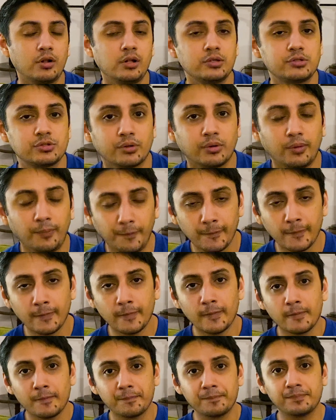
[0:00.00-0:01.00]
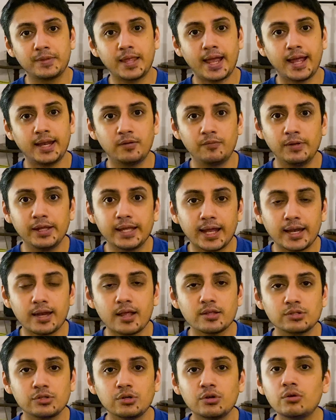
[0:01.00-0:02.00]
also, then we can
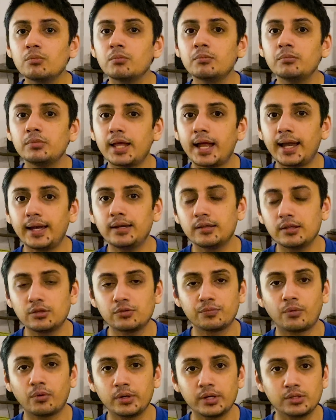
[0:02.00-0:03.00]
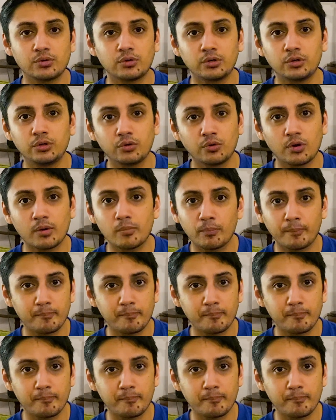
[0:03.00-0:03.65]
assume that this phone is going to do a